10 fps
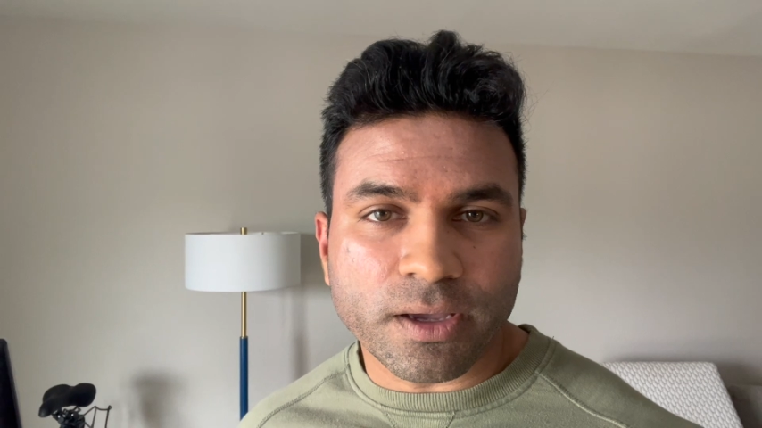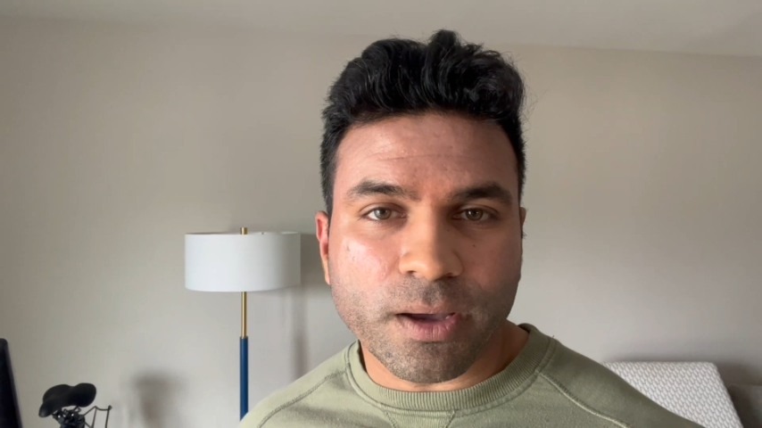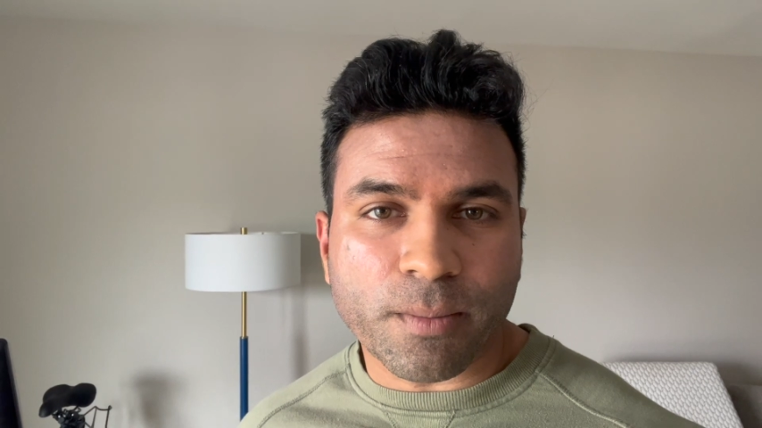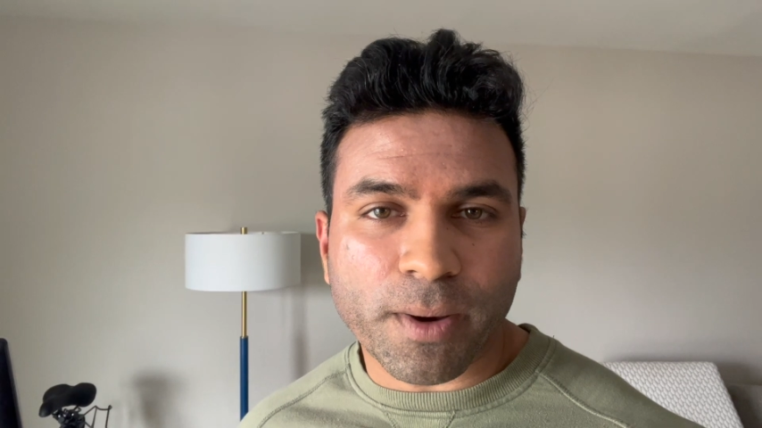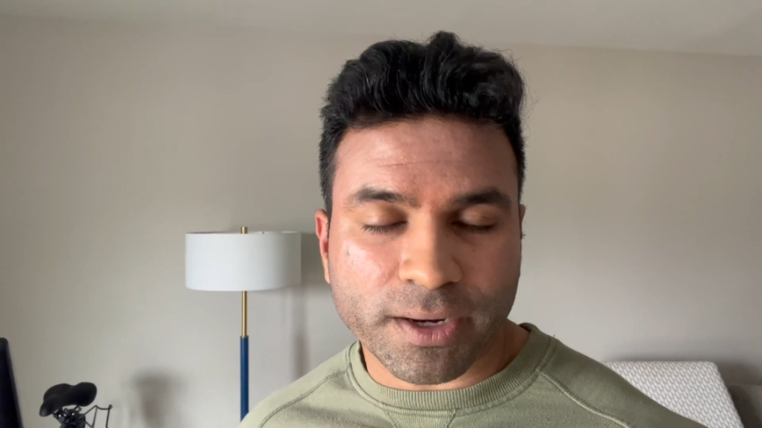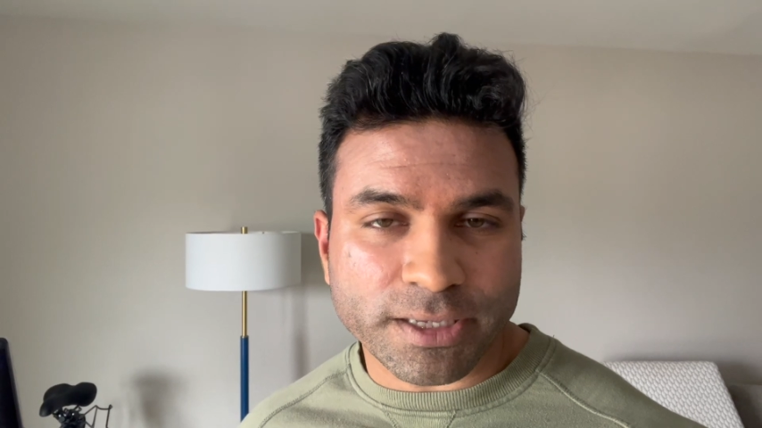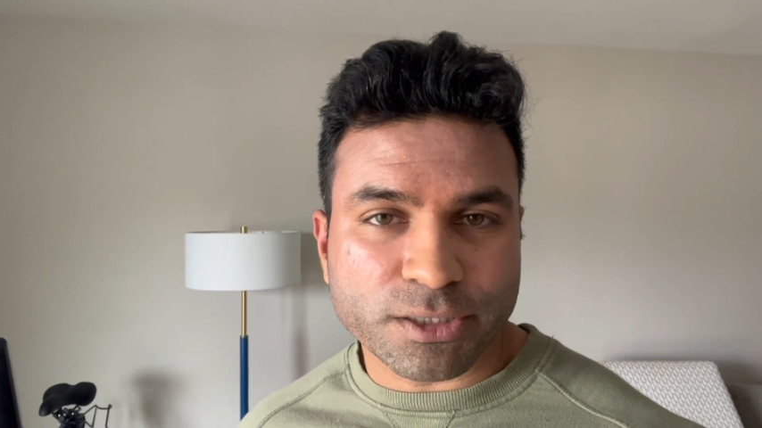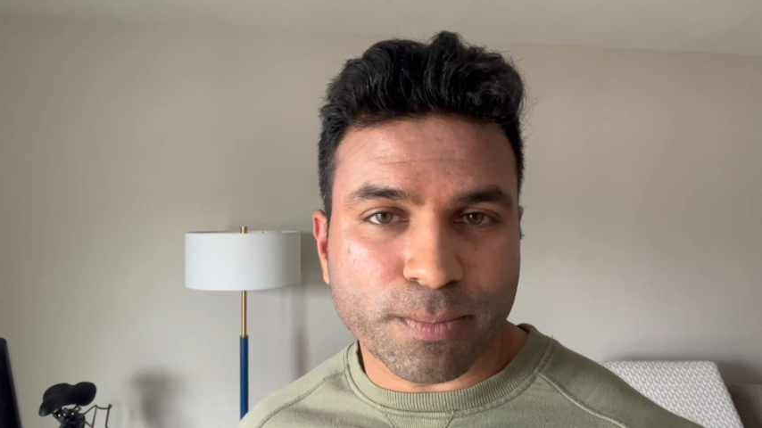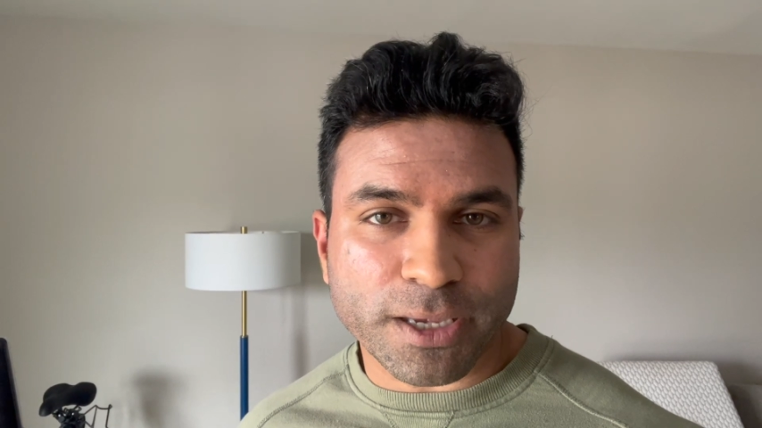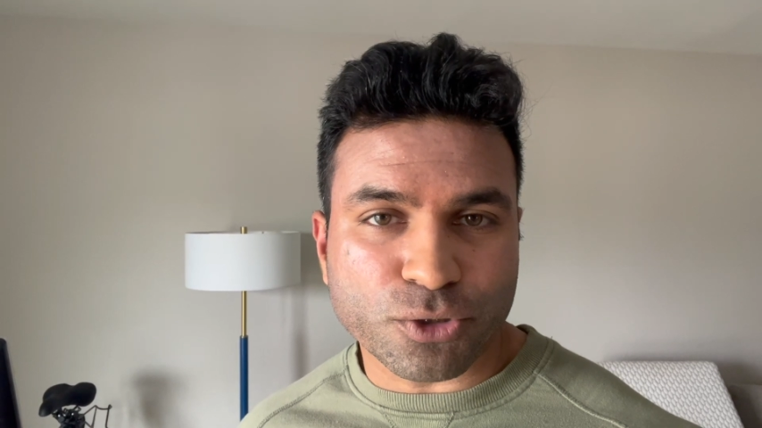uh, parking
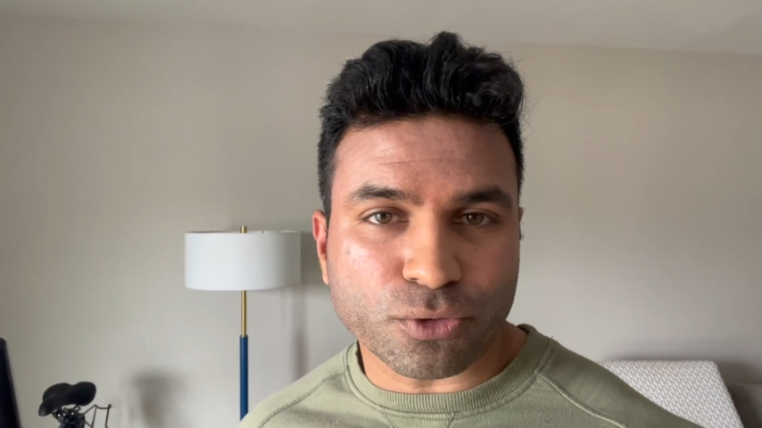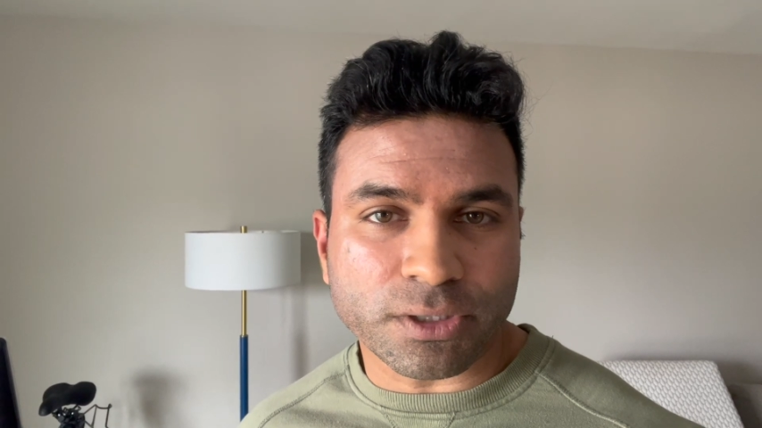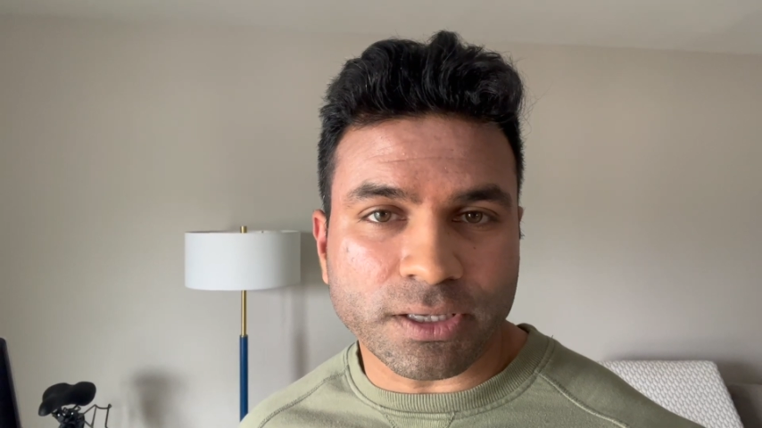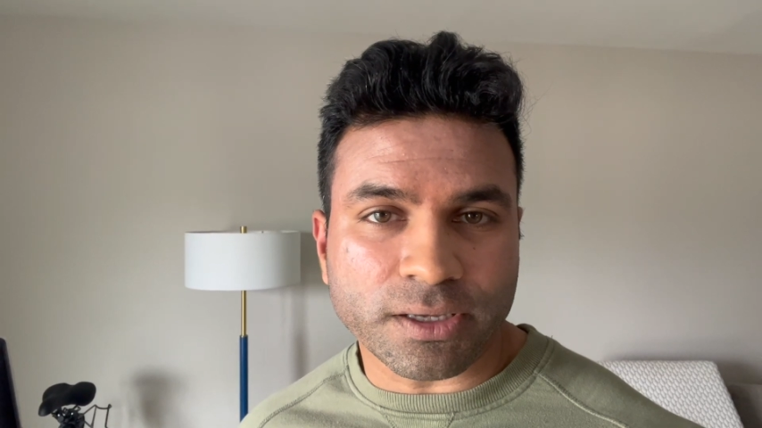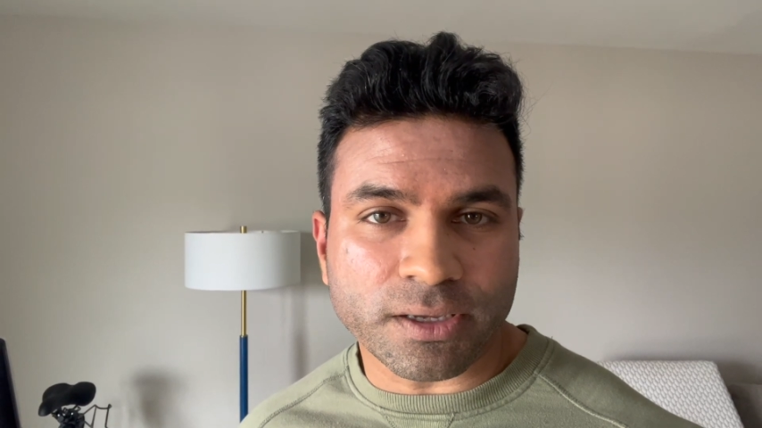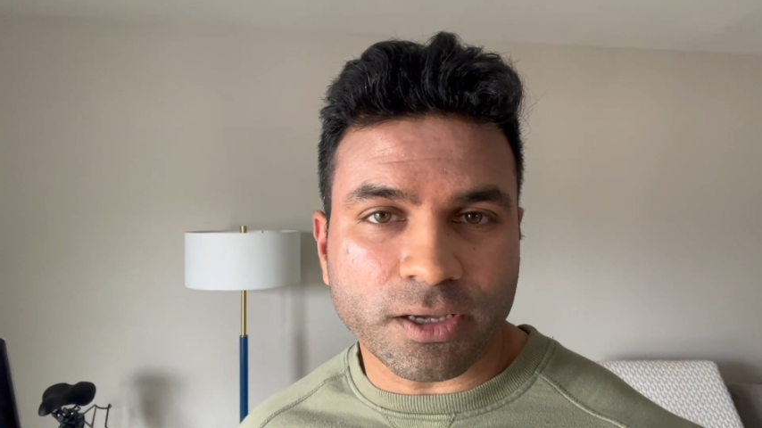space on the